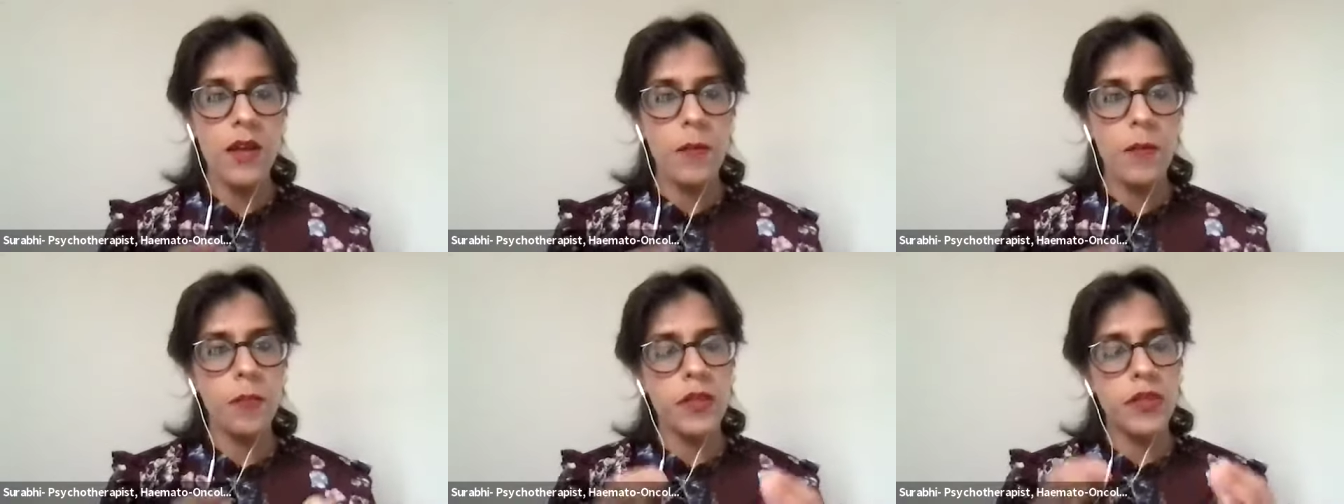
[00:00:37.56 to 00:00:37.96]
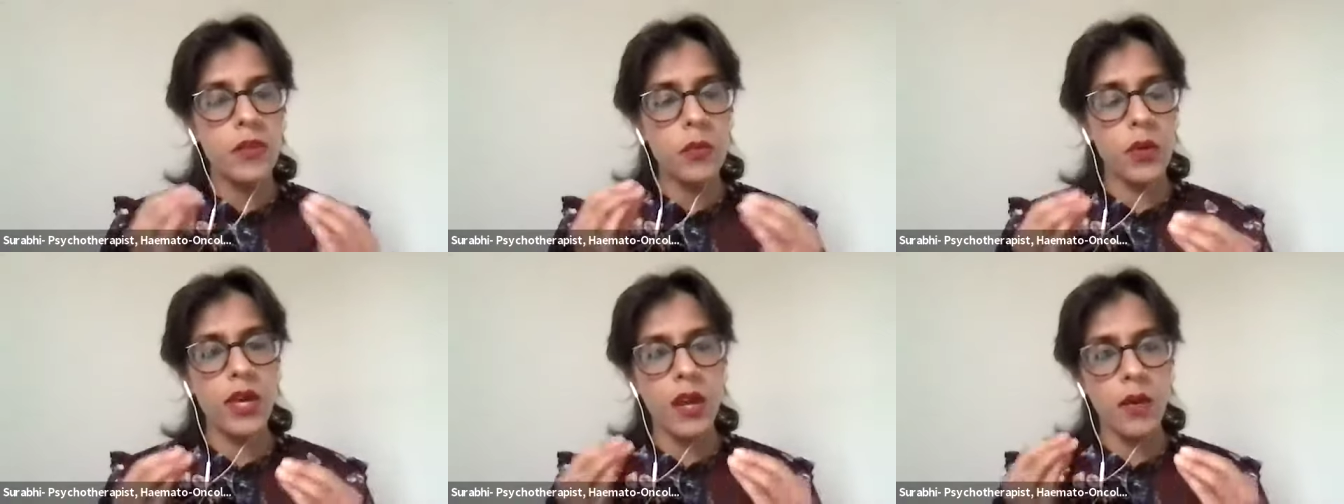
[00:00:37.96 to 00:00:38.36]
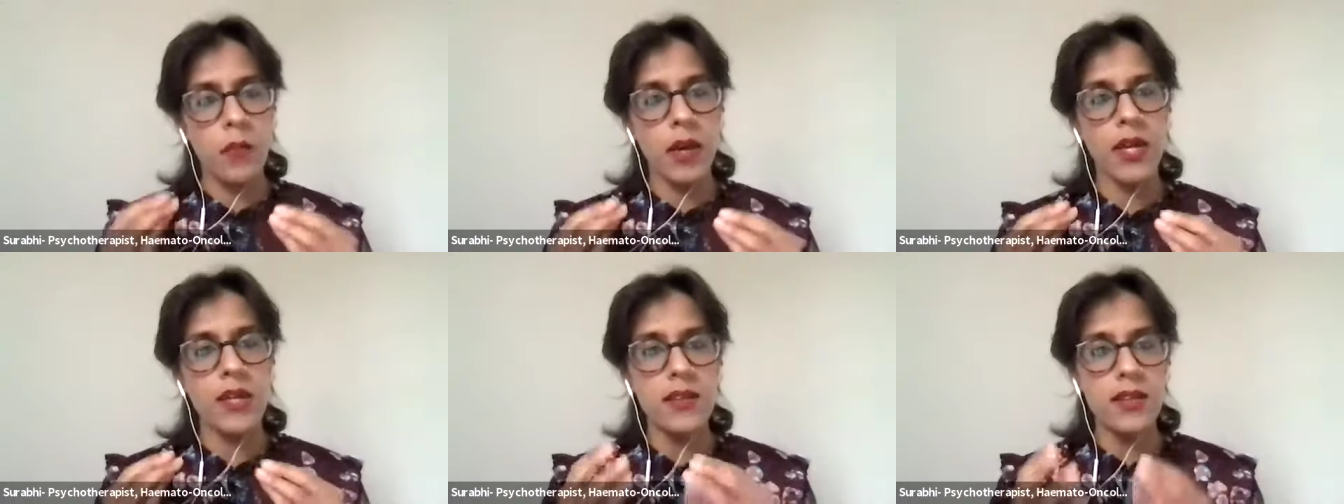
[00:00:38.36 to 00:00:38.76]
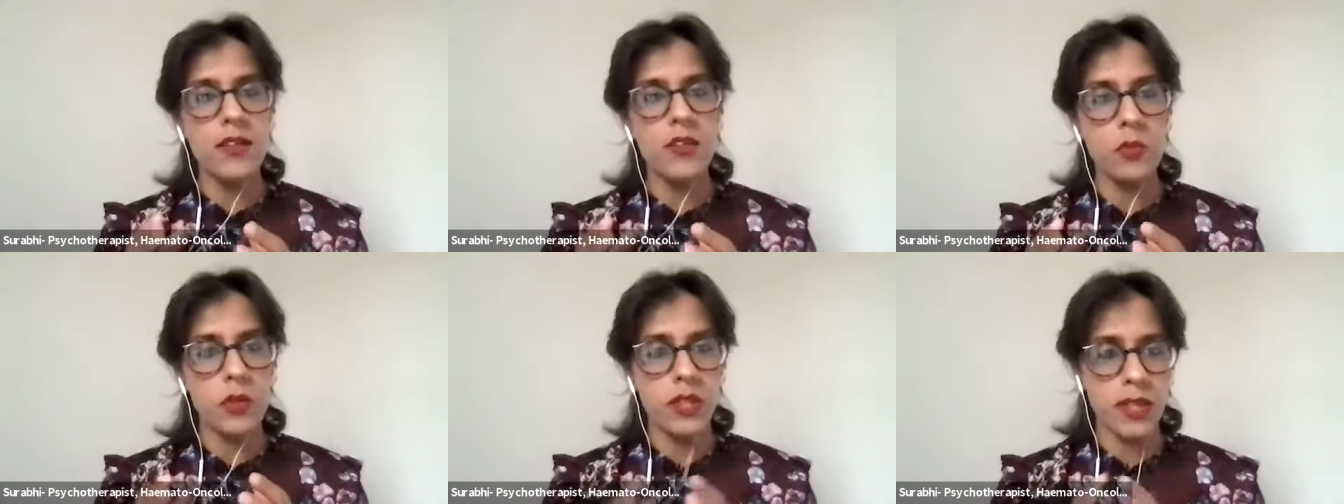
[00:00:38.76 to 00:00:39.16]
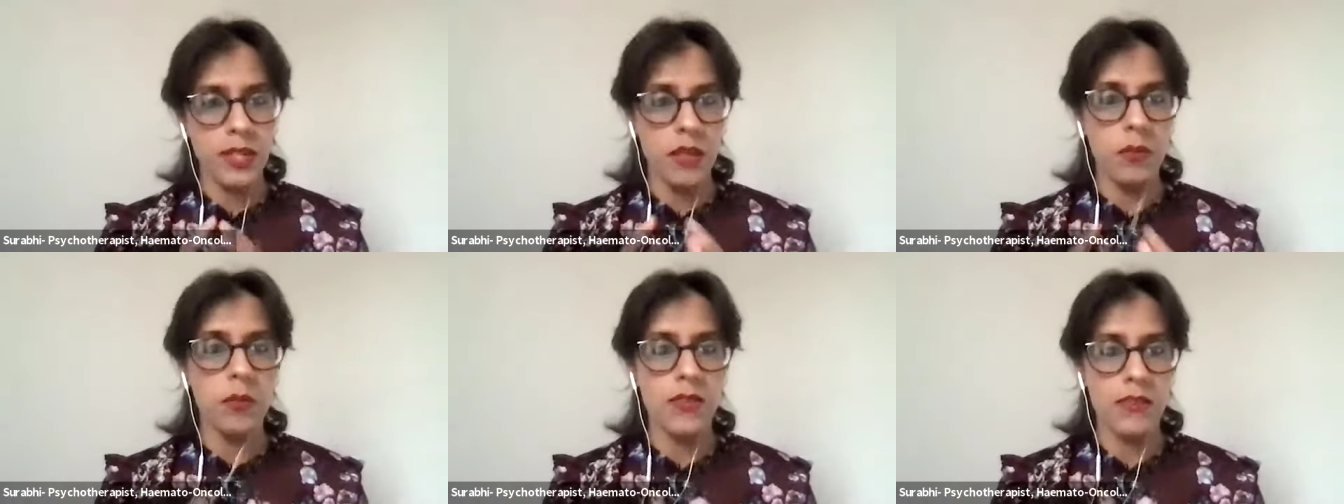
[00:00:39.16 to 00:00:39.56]
But the way our mind deals with it
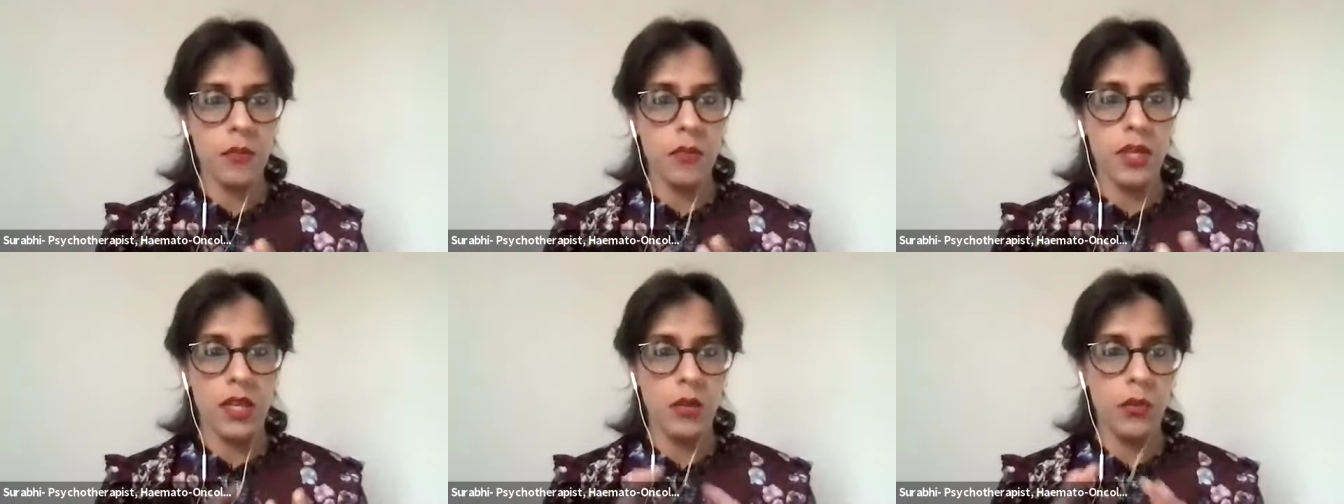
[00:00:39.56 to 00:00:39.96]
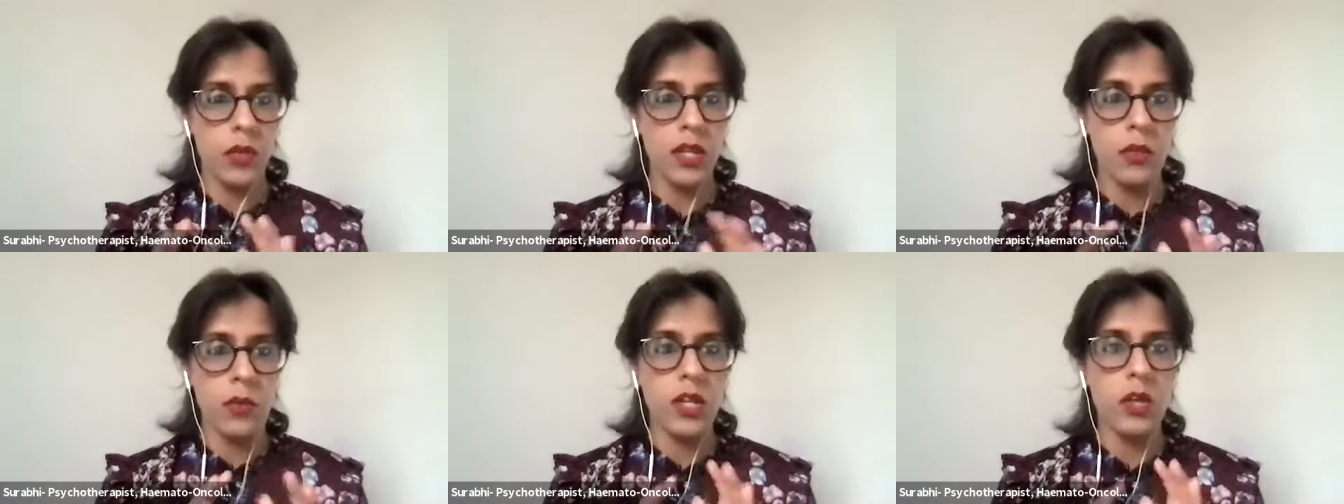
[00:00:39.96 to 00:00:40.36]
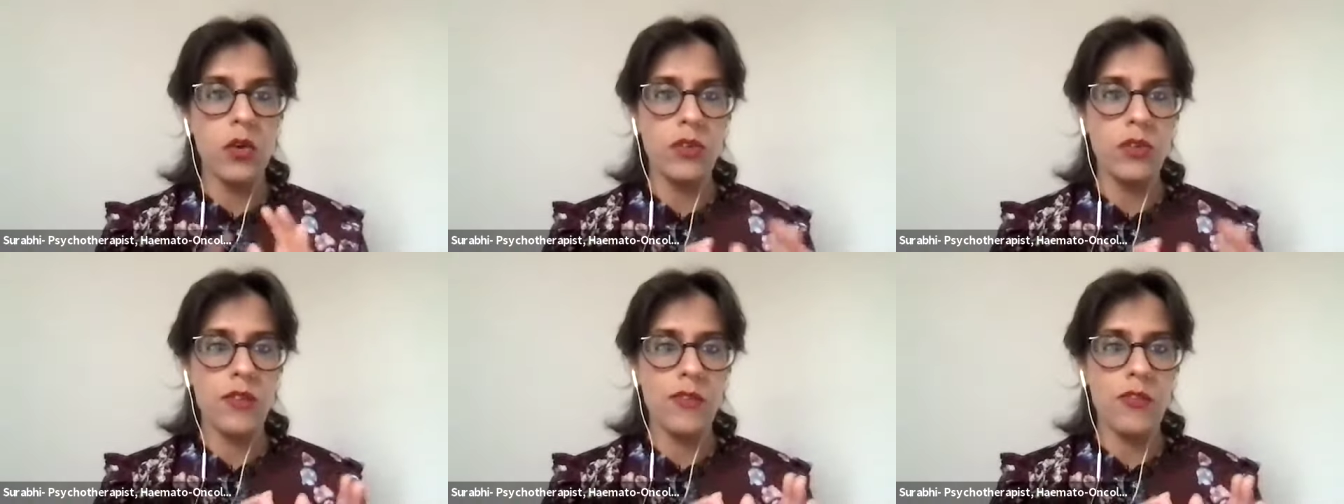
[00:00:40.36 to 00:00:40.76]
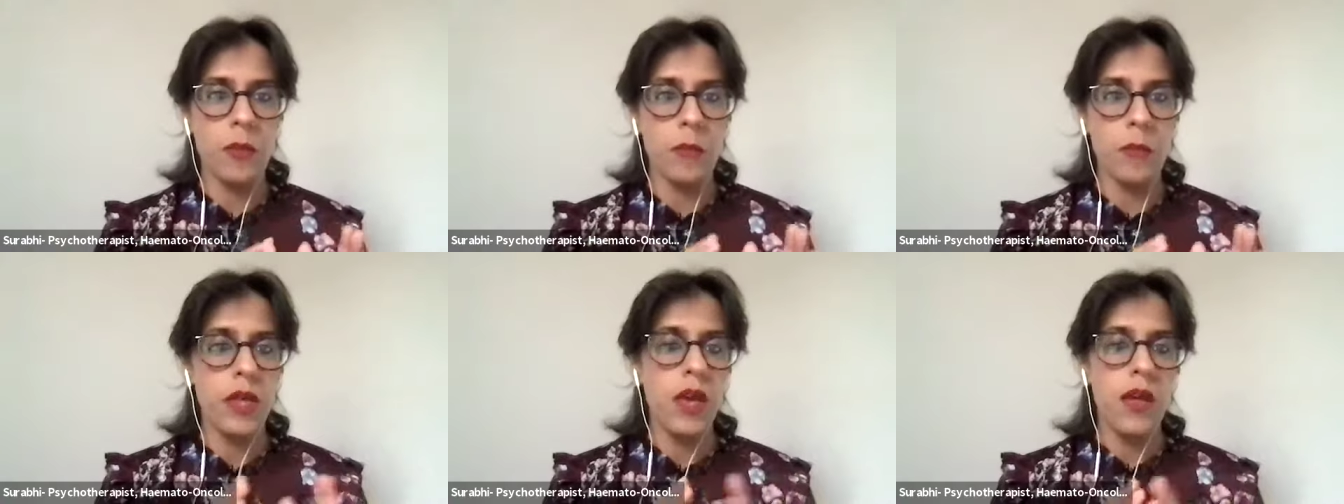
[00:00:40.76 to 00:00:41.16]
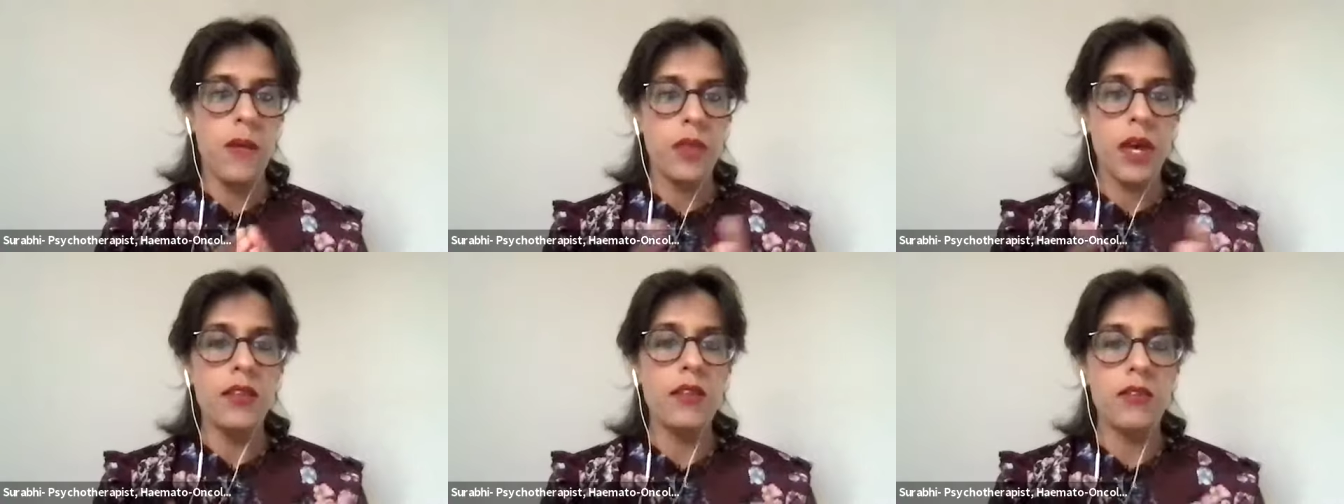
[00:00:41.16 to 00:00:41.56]
can be similar. And we, we know this from
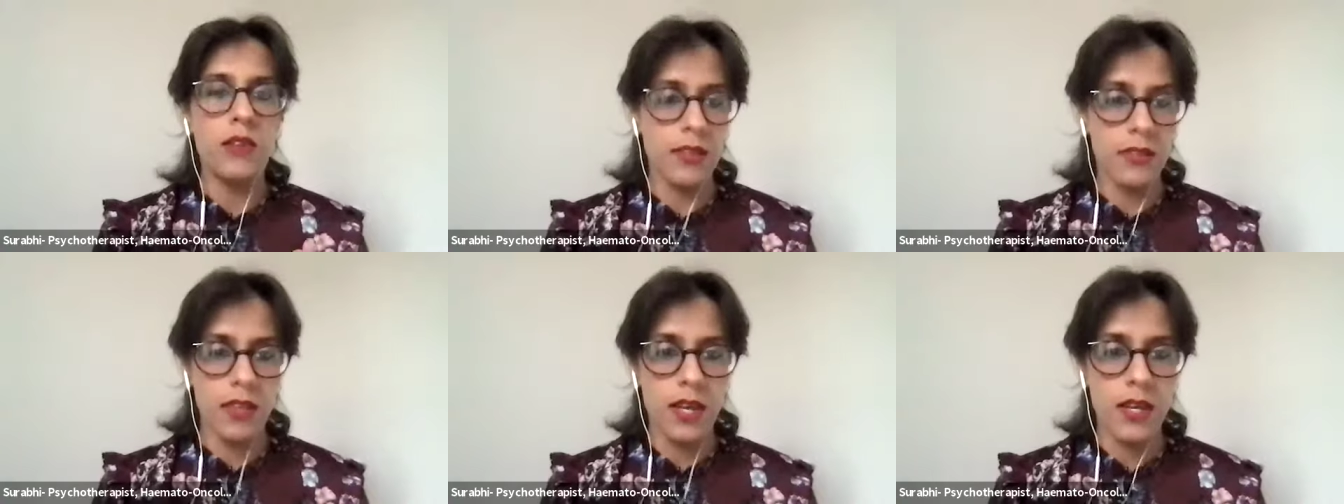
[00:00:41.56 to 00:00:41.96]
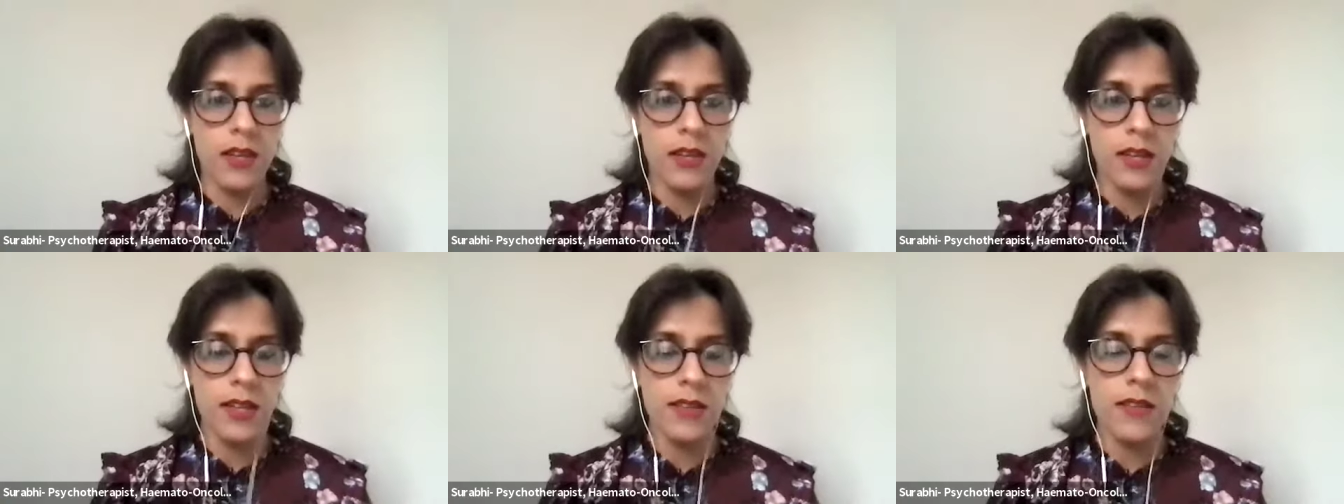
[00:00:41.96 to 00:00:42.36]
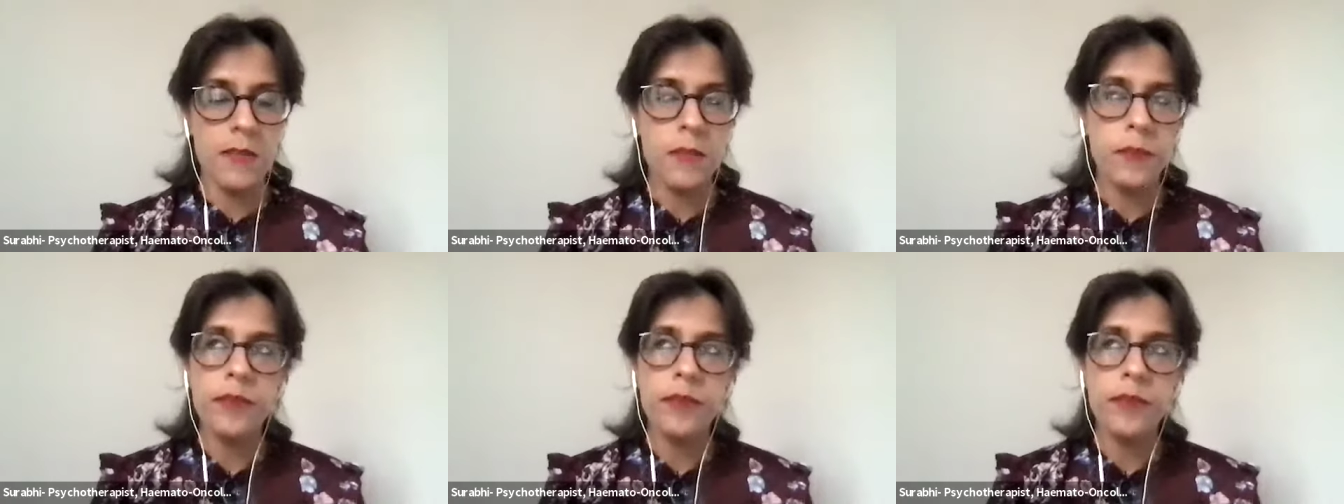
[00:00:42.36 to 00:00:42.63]
other anxieties.